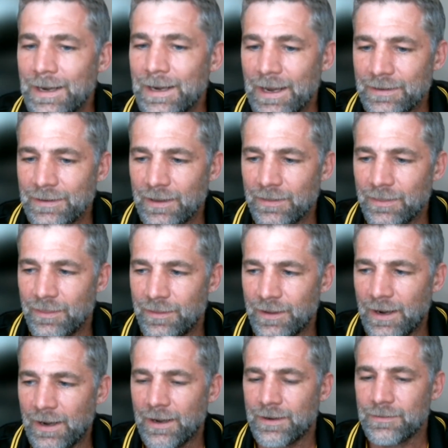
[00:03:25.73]
And
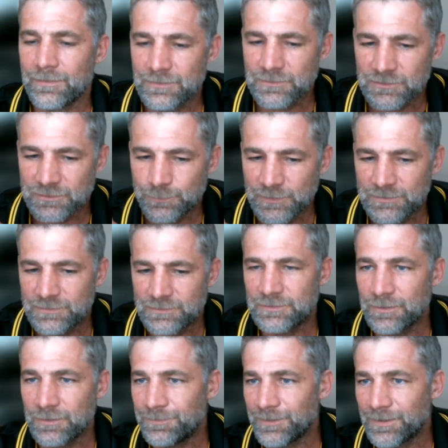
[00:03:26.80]
that
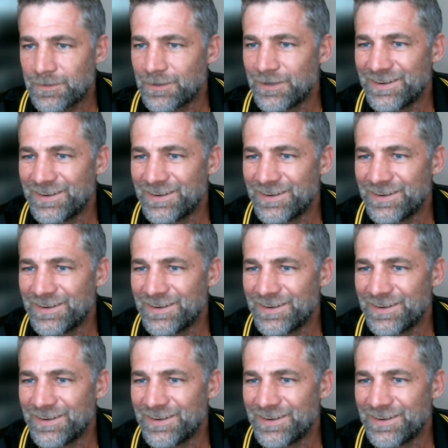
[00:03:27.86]
specific